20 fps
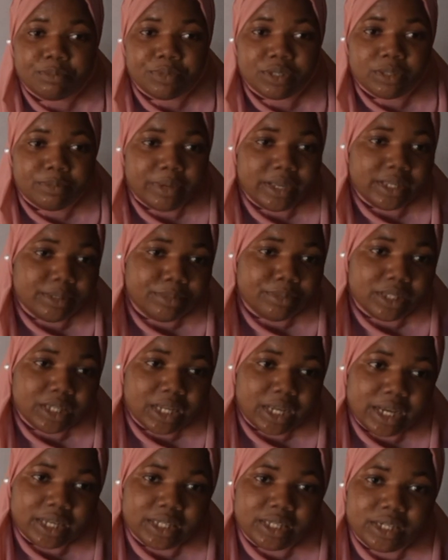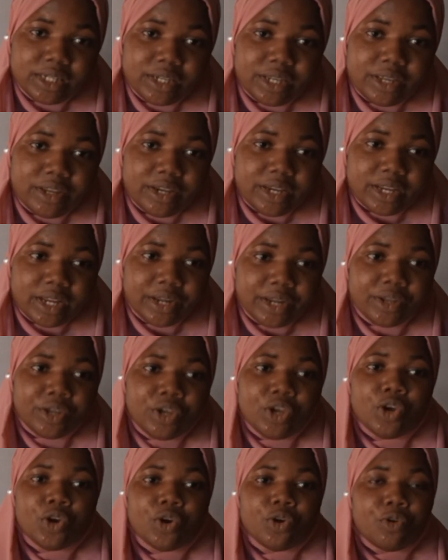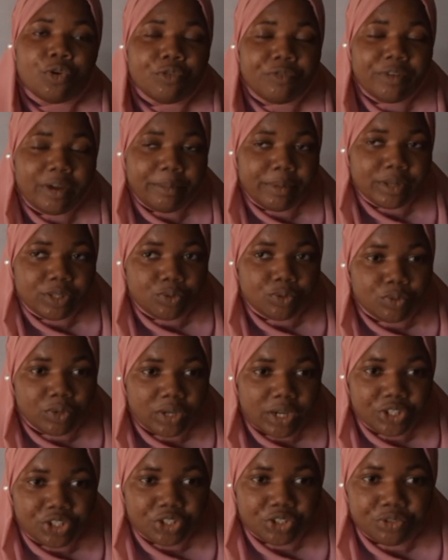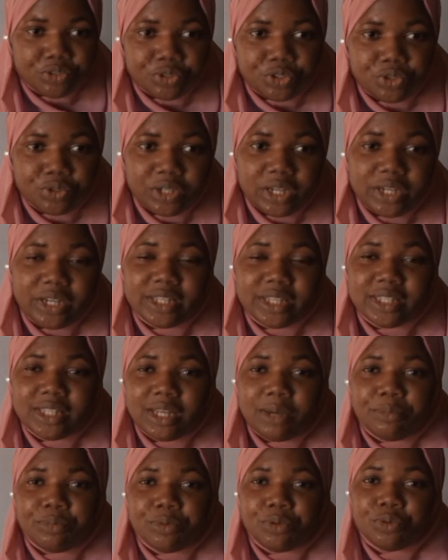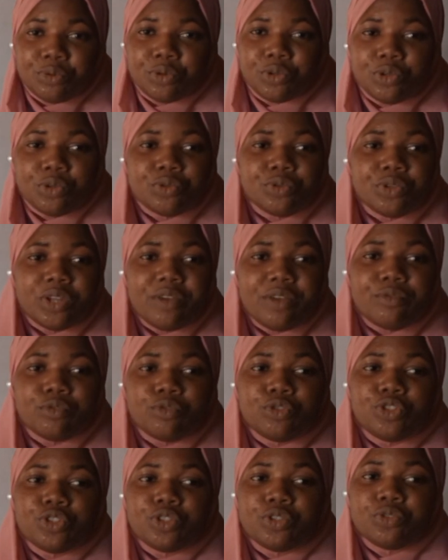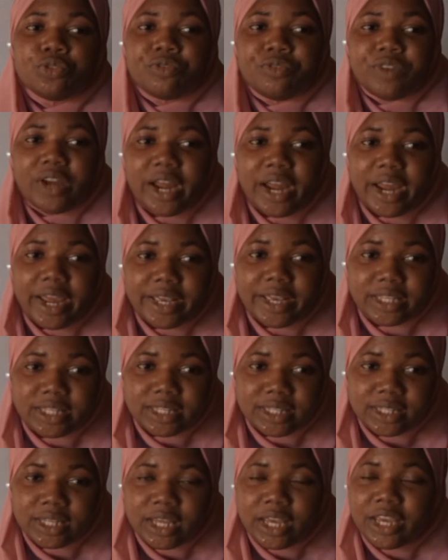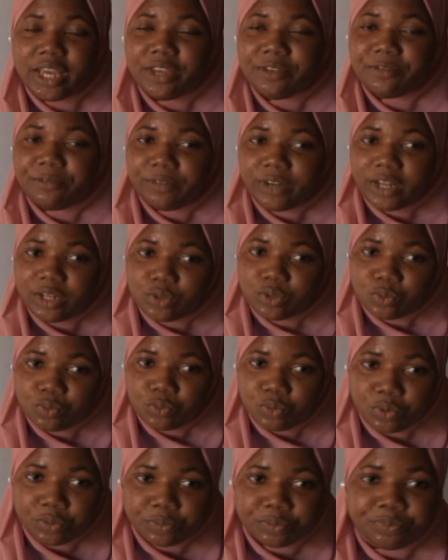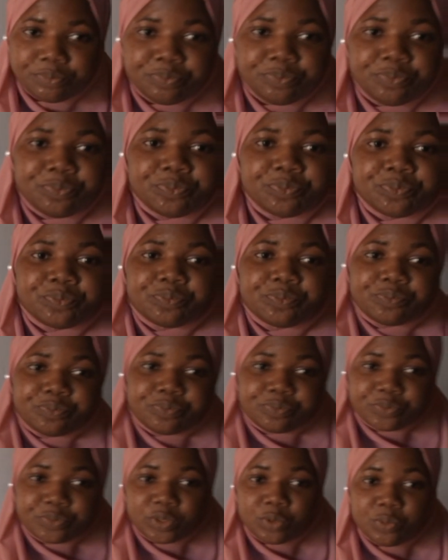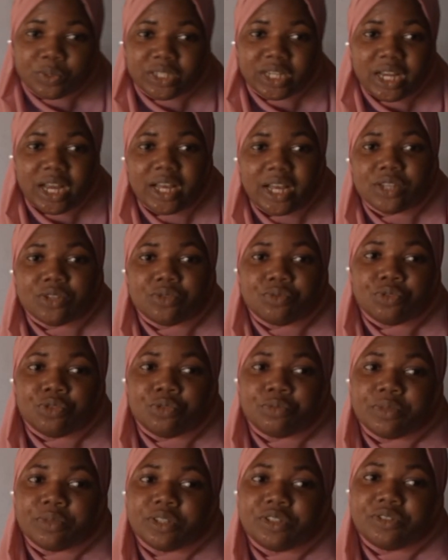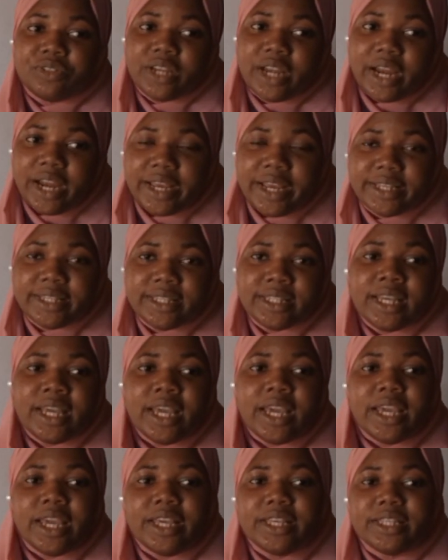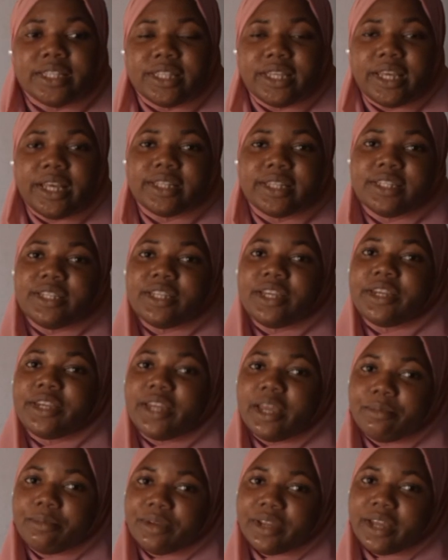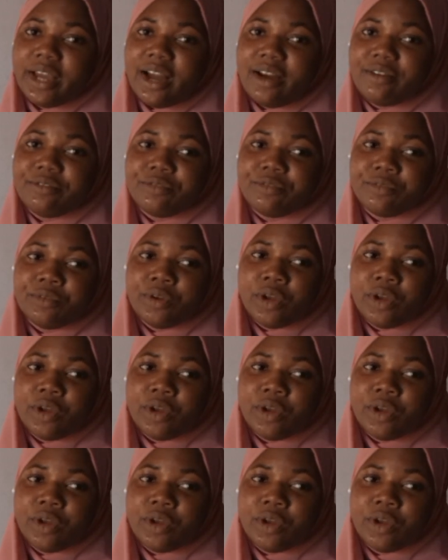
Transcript: bit by bit, like I said earlier, over a particular generation. An example include evolution of eyes in flatworm, which has rudimentary eyes. Insects, they have